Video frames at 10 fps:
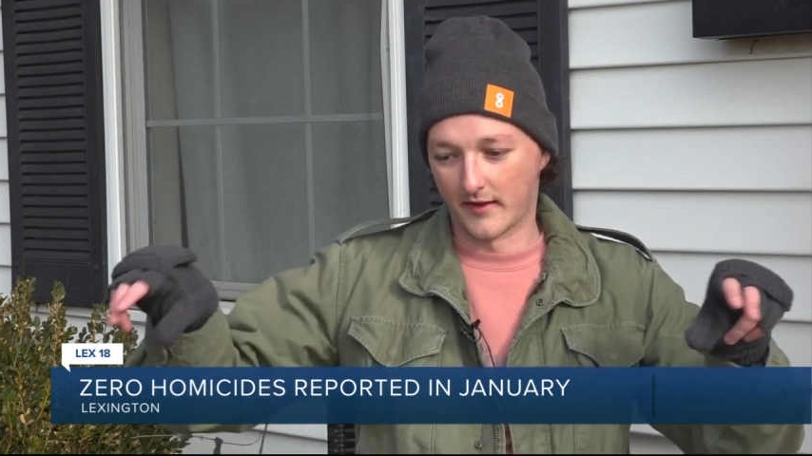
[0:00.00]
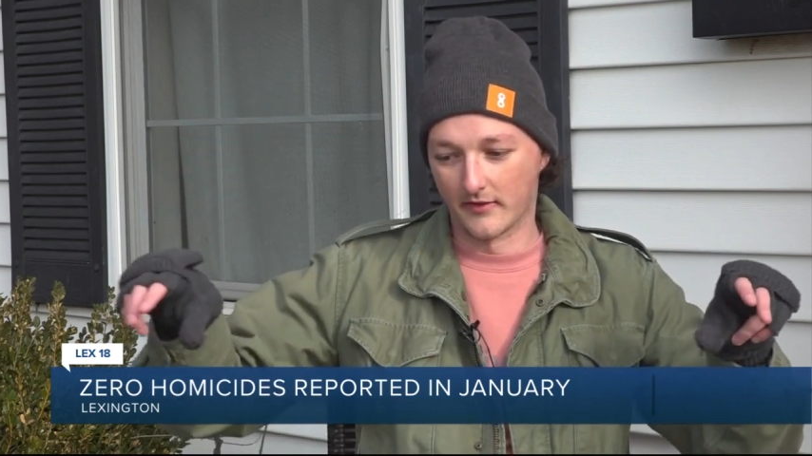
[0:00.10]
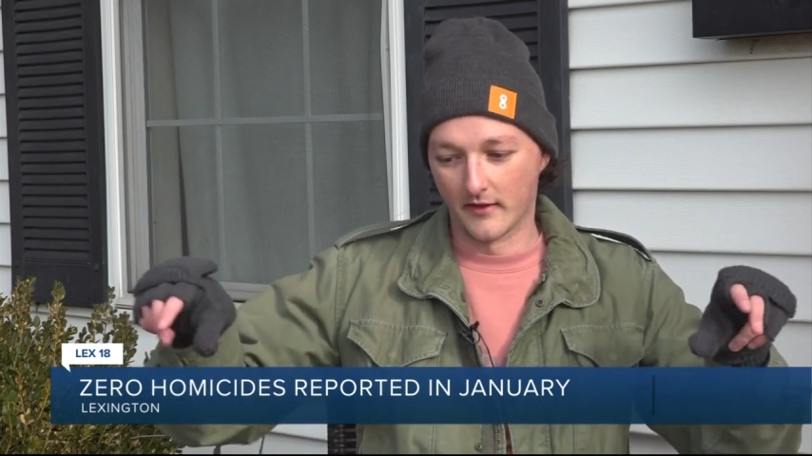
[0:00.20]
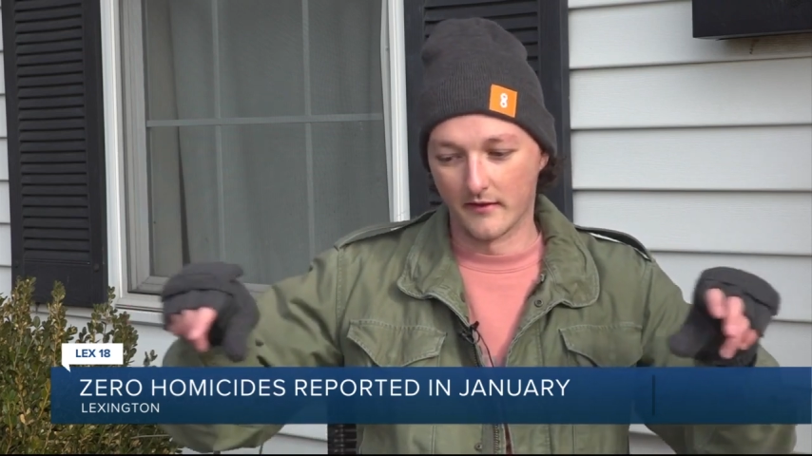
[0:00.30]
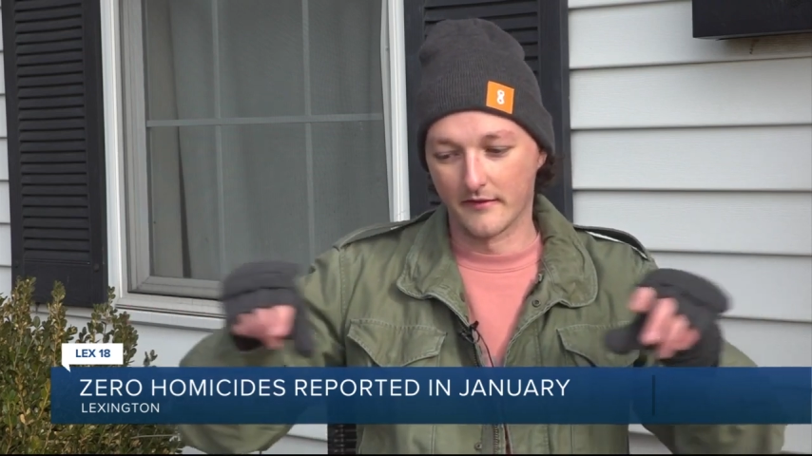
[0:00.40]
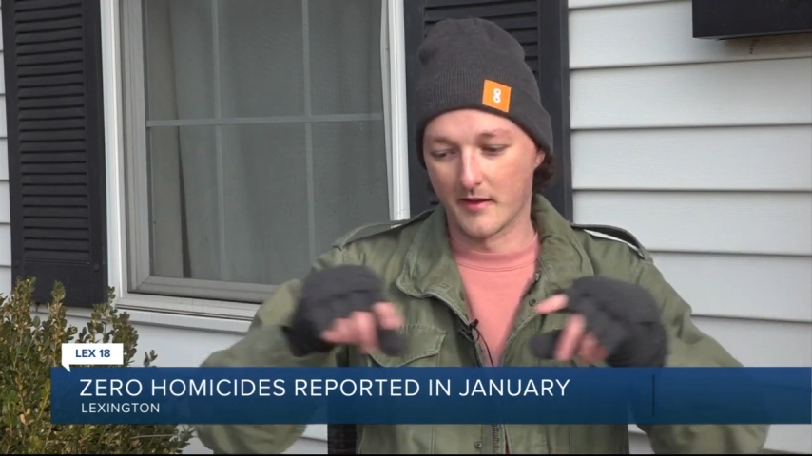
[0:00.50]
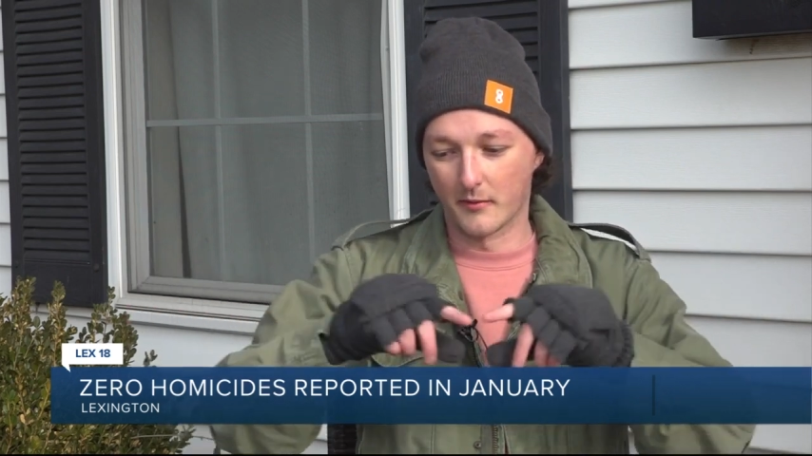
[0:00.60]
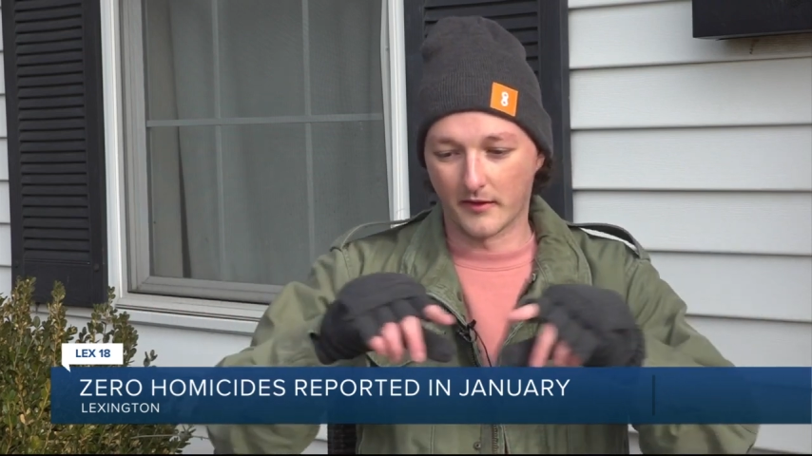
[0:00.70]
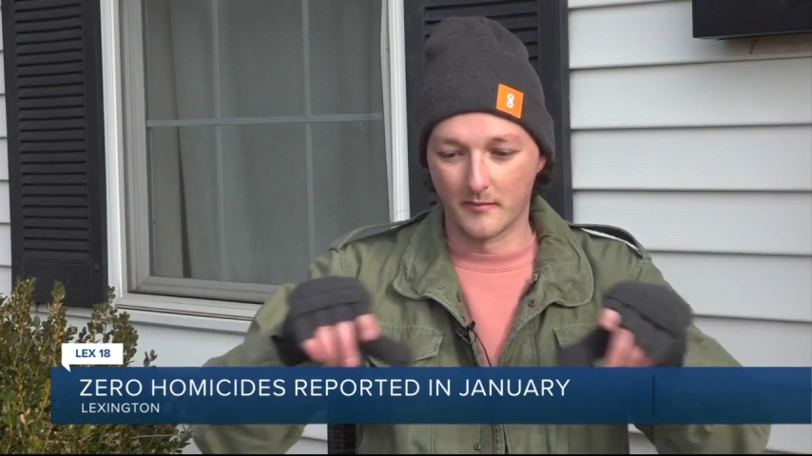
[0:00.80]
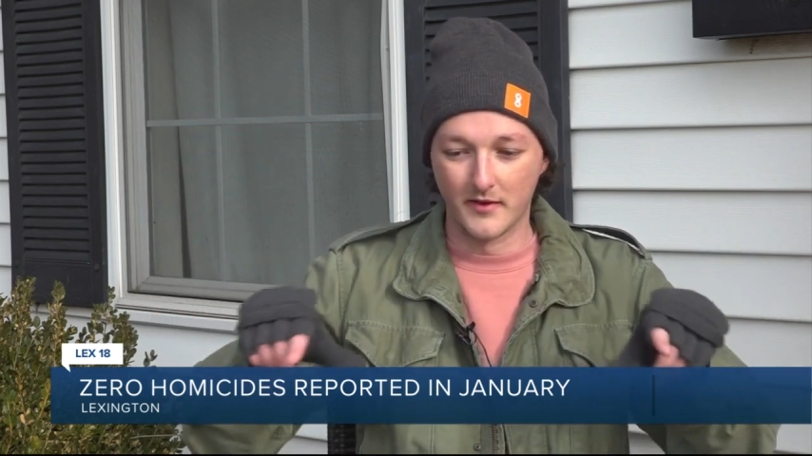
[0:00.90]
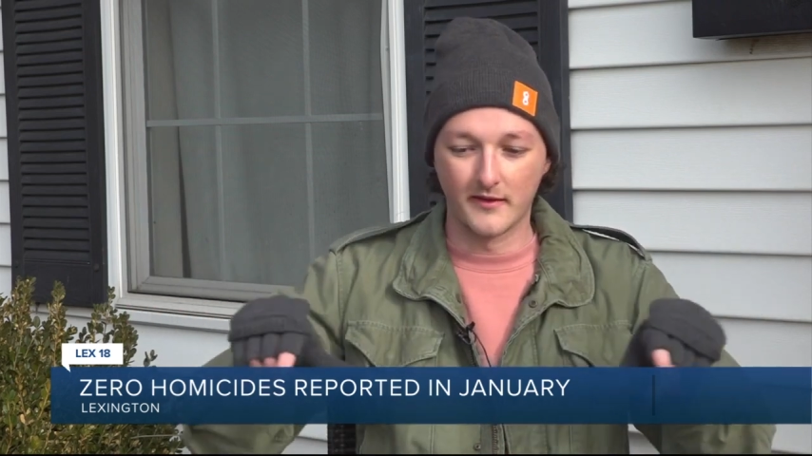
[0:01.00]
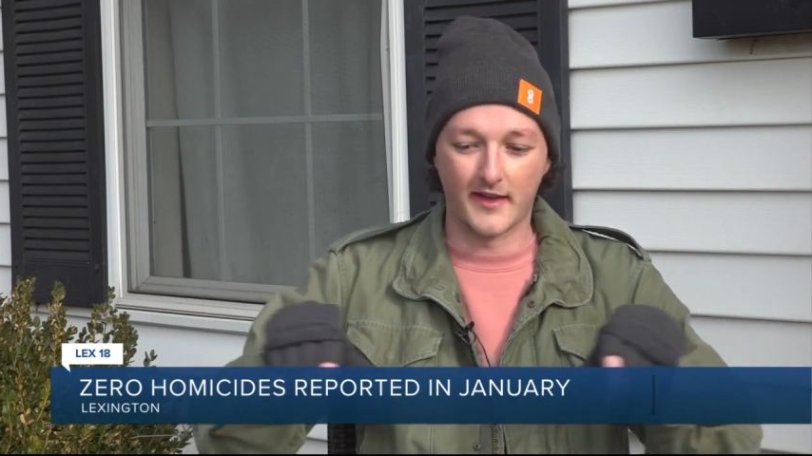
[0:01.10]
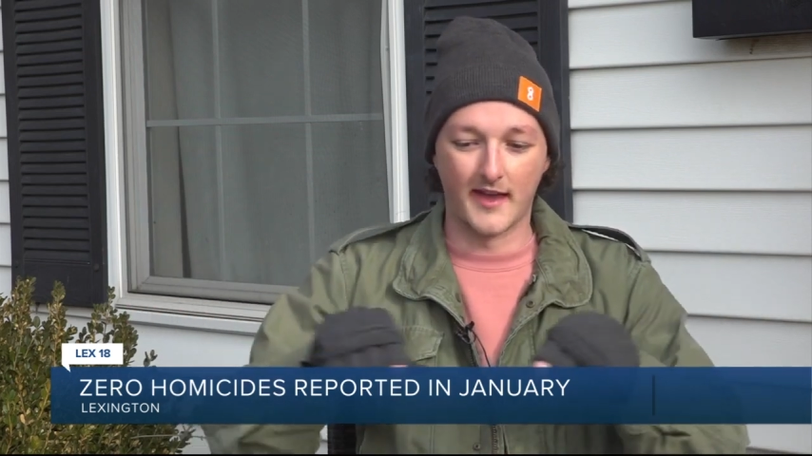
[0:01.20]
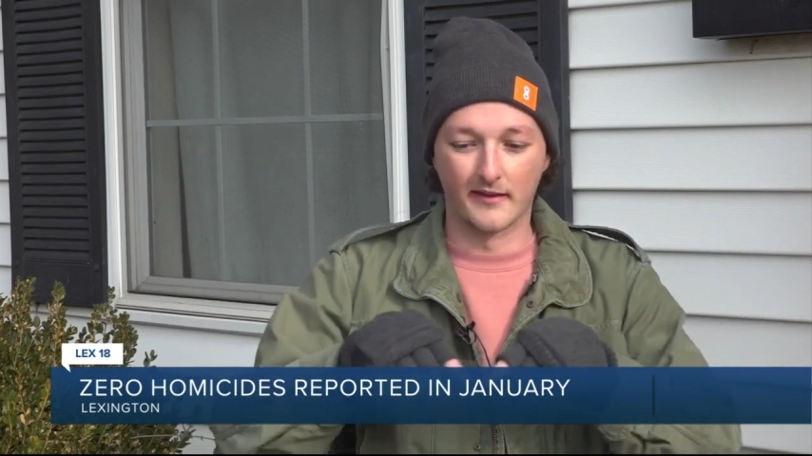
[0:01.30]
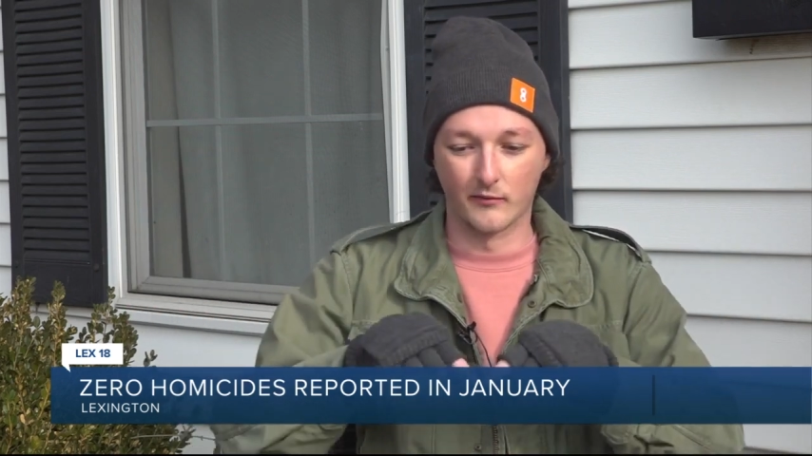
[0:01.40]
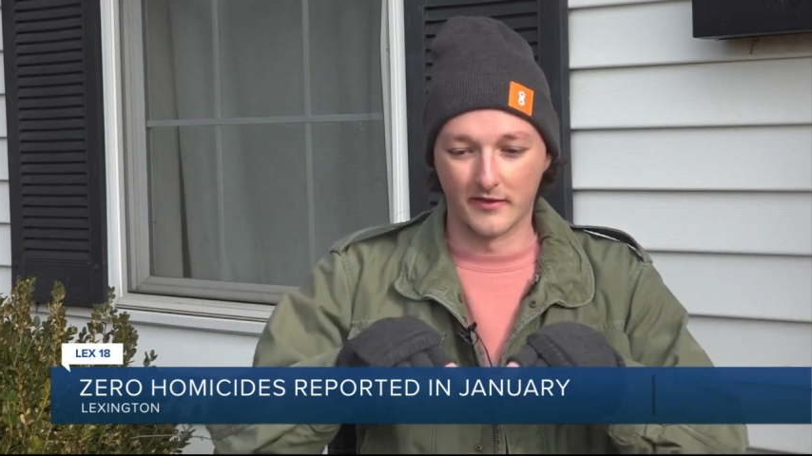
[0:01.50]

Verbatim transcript: and none of them are communicating